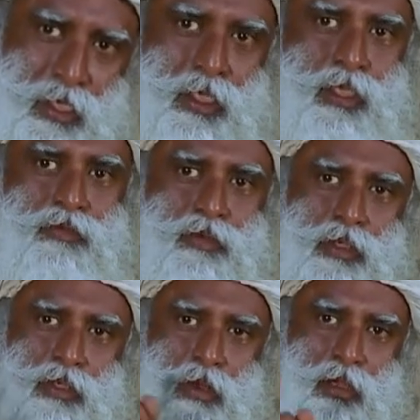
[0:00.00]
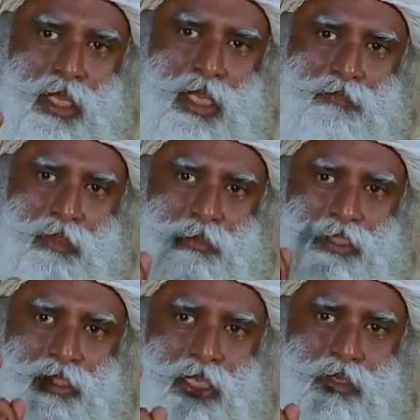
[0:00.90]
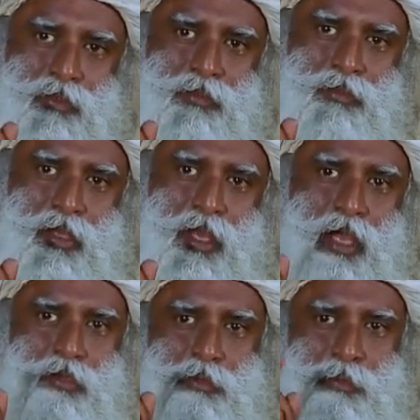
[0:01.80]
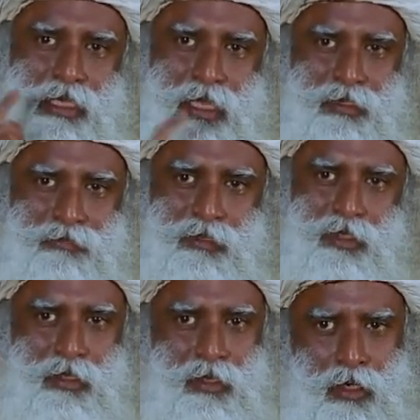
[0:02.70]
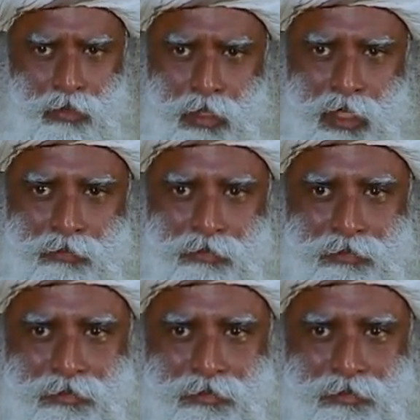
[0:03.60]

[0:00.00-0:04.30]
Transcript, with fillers: If you are not life, I must tell you how to be life. Are you life?